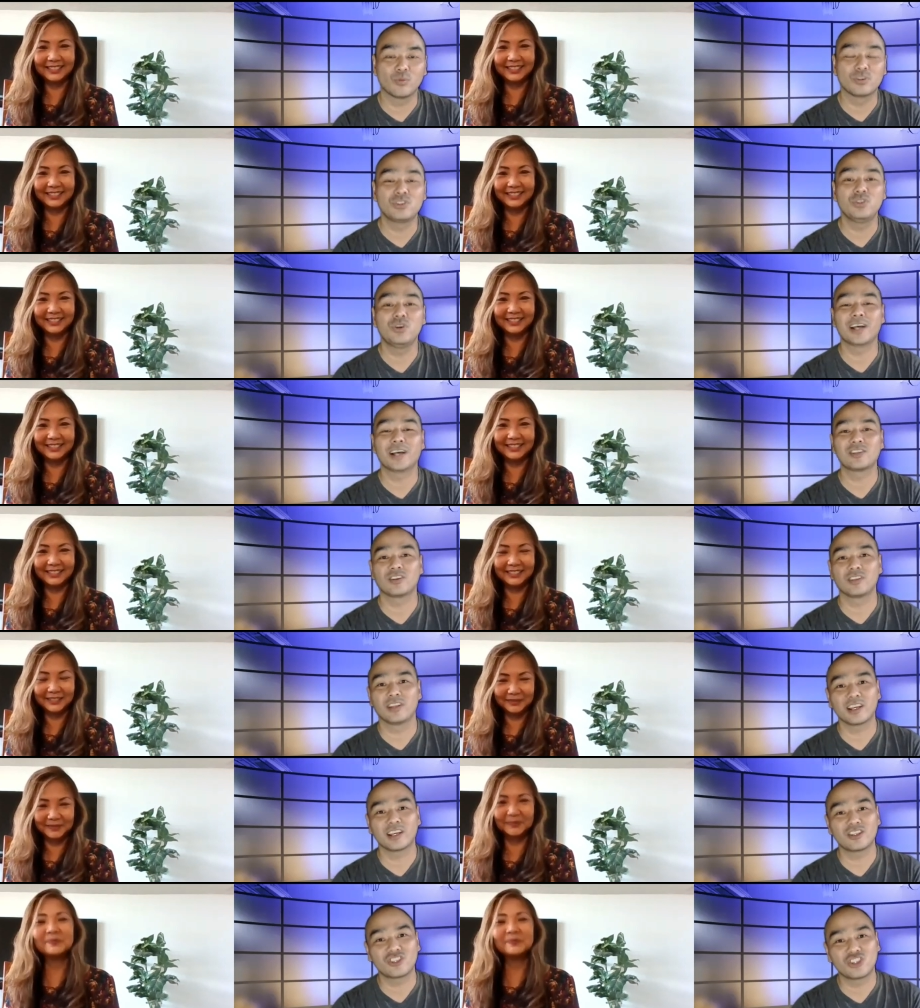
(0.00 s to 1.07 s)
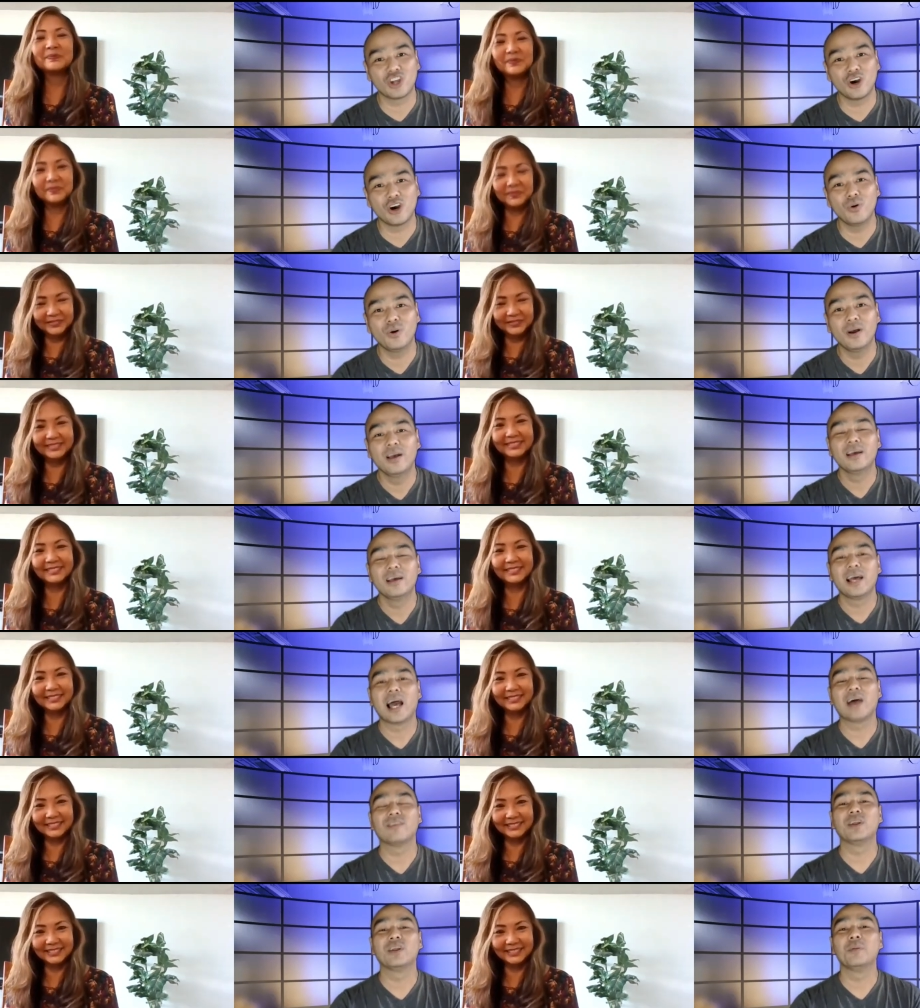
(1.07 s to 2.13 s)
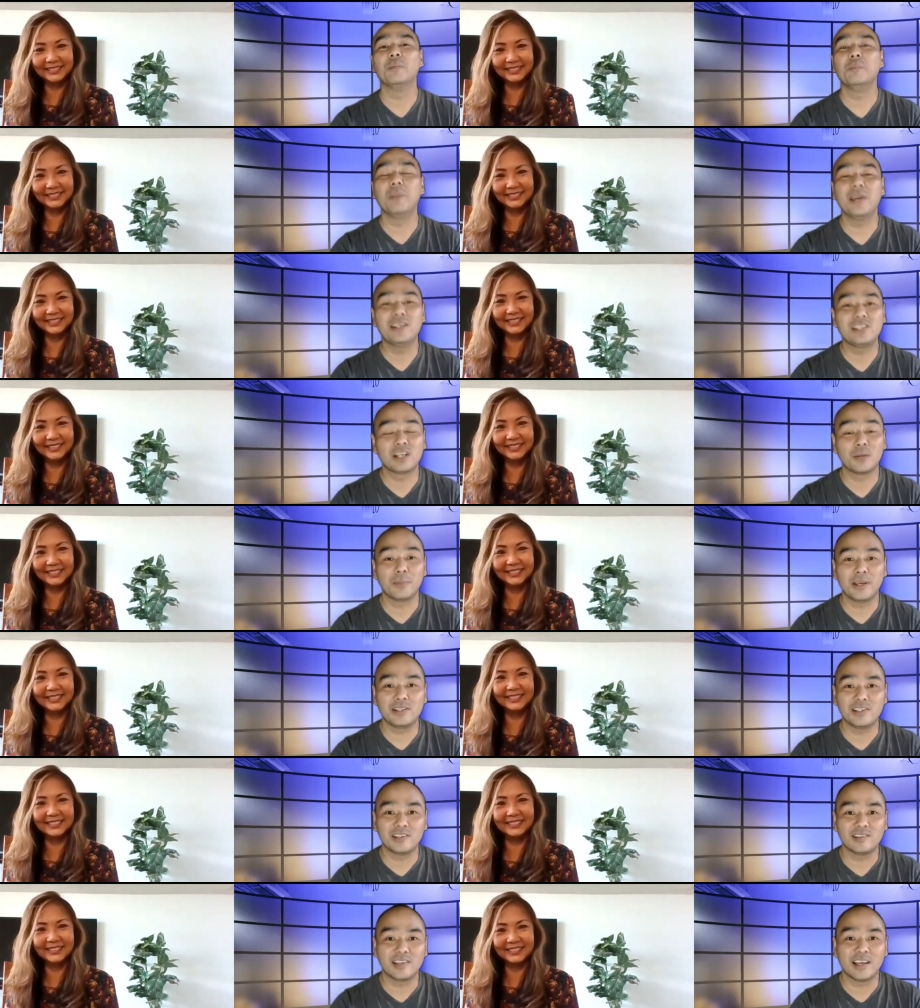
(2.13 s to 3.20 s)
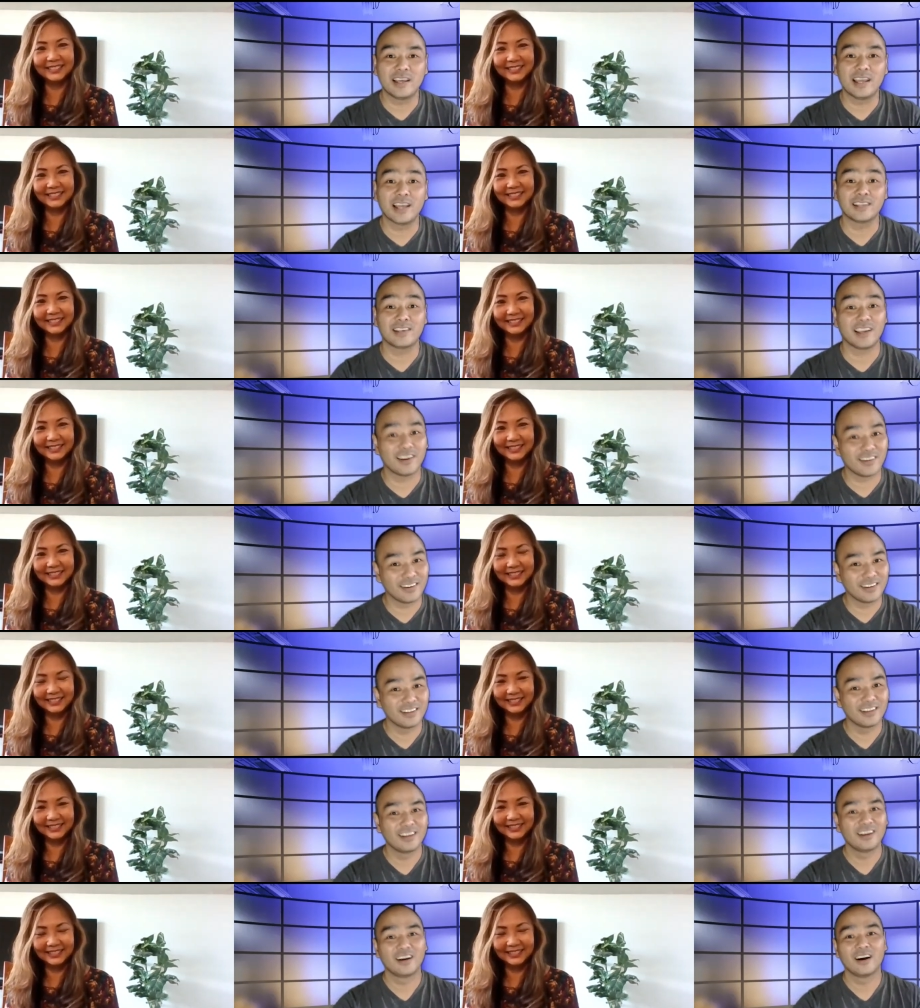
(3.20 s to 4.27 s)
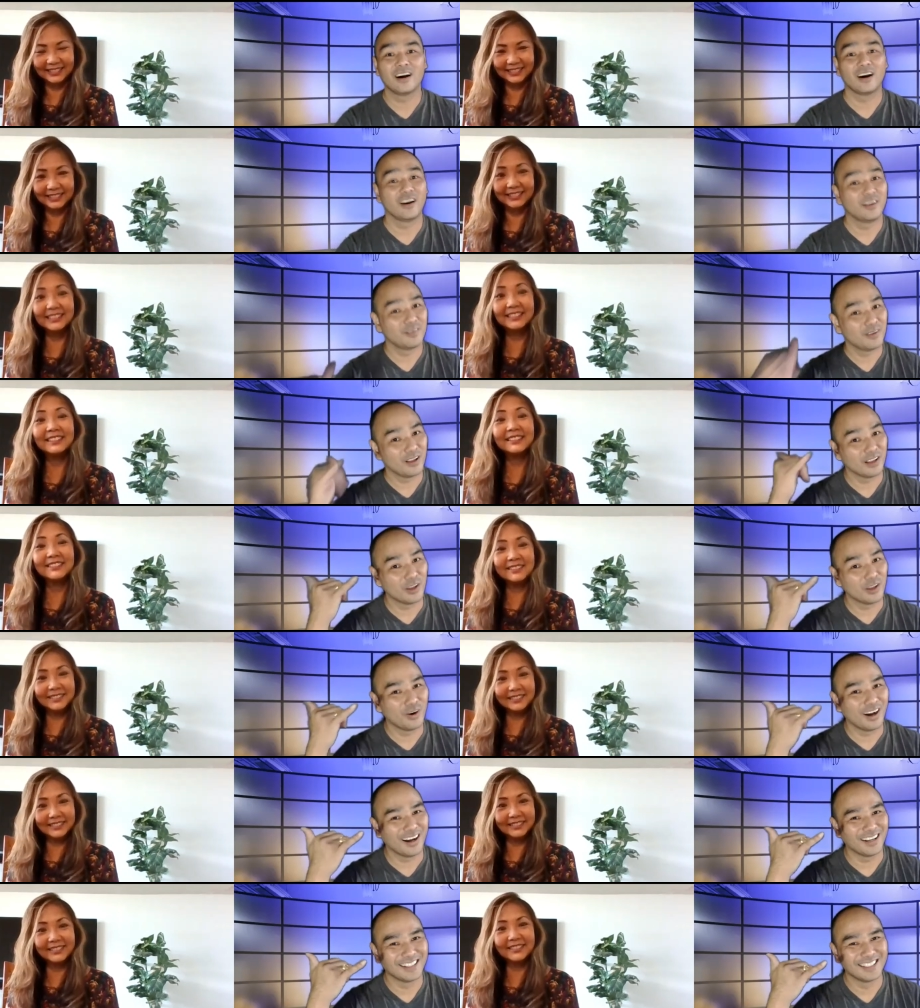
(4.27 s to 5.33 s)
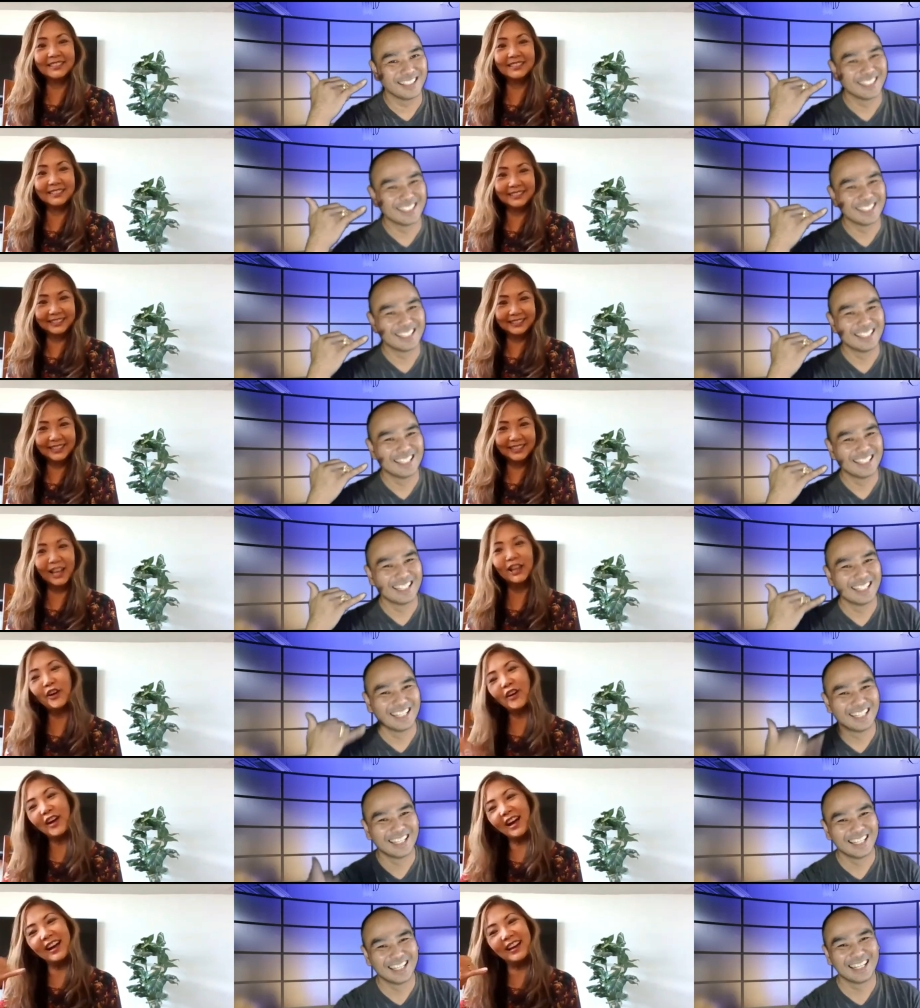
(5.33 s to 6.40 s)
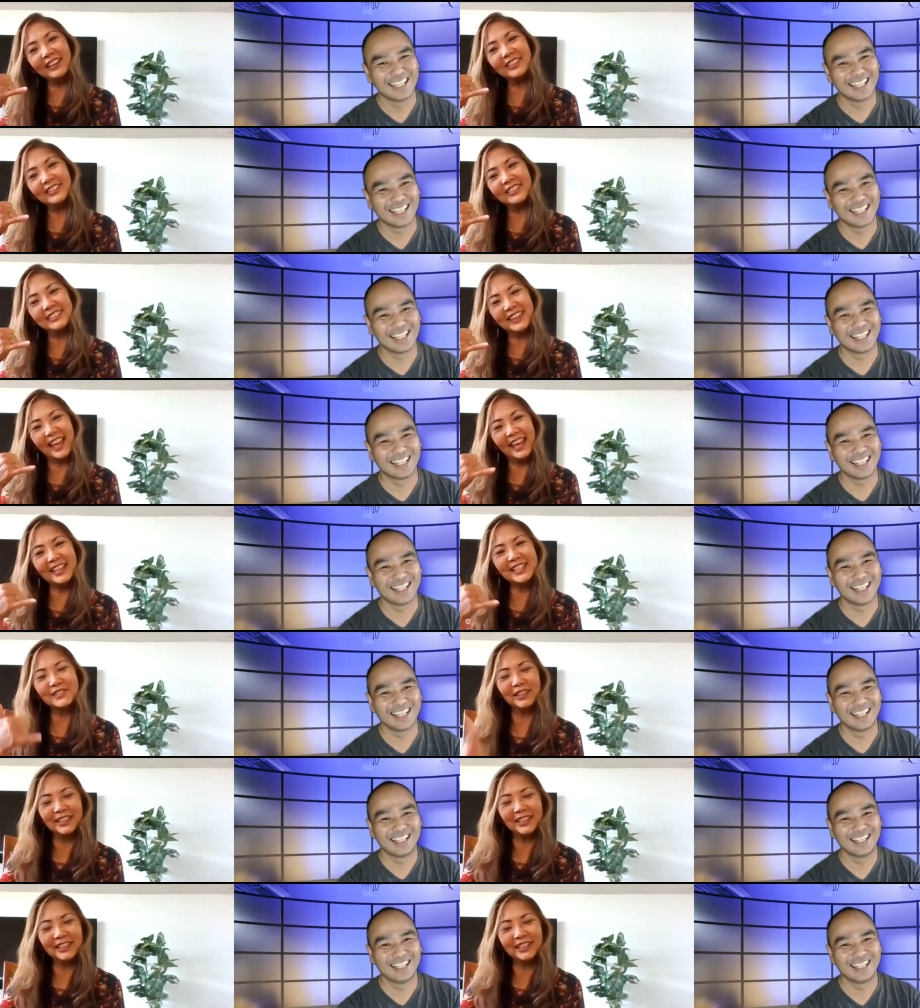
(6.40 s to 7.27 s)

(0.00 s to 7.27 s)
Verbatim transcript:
Speaker 1: We'll see you guys on the next show. Have an amazing, amazing day. And Karen, aloha.
Speaker 2: Aloha. Thanks,